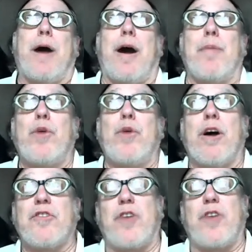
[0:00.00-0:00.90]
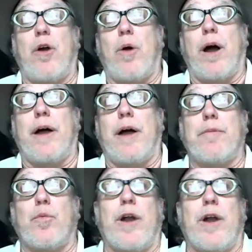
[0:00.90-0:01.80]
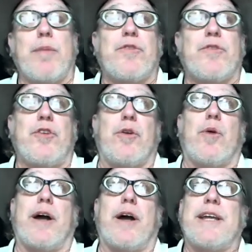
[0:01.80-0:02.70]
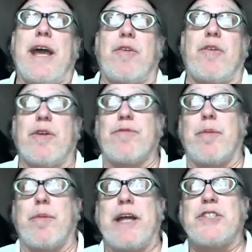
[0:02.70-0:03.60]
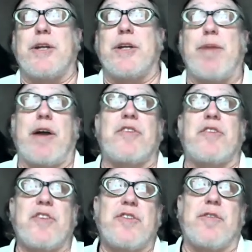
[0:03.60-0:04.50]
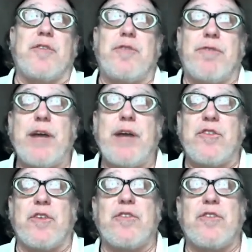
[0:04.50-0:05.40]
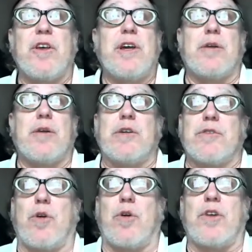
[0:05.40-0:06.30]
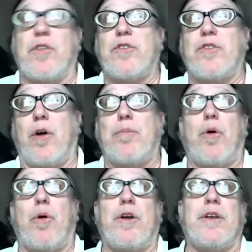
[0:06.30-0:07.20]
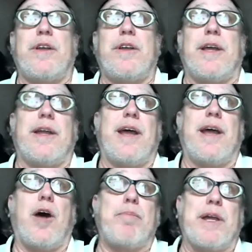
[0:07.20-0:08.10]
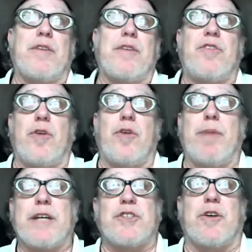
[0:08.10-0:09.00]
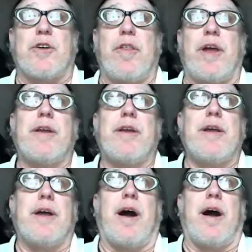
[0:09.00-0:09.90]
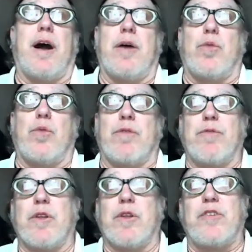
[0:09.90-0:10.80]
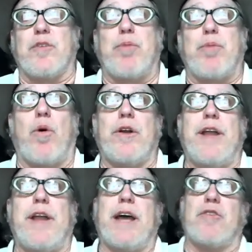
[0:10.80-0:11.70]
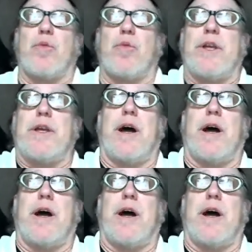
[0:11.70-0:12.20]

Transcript: we also were able to gather information about assistive devices, which of course is so important in helping to make sure that we're fully supported as we